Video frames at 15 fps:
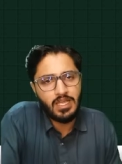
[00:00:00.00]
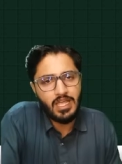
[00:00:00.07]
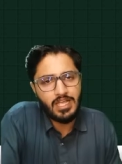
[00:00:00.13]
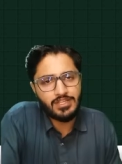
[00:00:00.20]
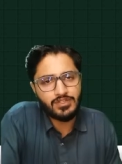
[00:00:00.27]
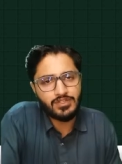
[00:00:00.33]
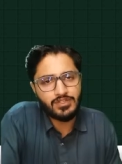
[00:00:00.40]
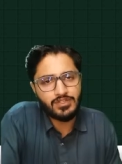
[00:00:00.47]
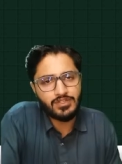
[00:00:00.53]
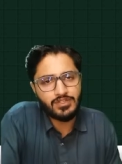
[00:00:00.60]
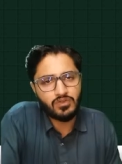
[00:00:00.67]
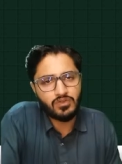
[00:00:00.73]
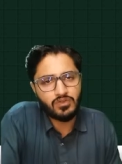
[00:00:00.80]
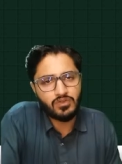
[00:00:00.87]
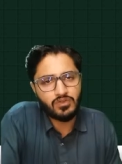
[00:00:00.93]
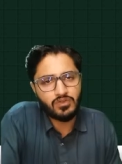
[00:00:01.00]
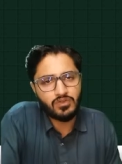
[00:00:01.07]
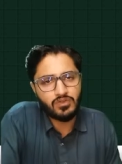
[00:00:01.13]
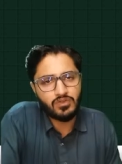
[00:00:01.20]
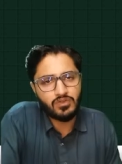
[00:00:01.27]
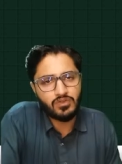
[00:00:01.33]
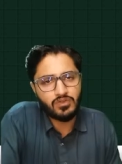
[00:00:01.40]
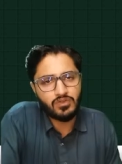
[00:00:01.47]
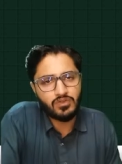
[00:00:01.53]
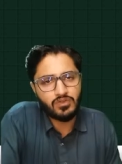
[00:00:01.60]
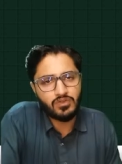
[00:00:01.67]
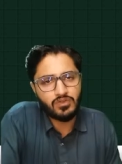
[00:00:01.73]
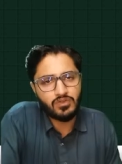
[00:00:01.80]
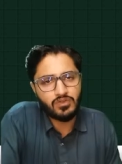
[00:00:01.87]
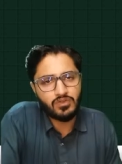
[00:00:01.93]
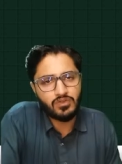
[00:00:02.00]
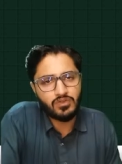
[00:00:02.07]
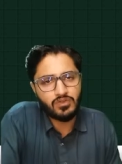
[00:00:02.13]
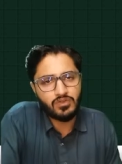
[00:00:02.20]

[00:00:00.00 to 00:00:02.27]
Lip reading: H constant, c constant.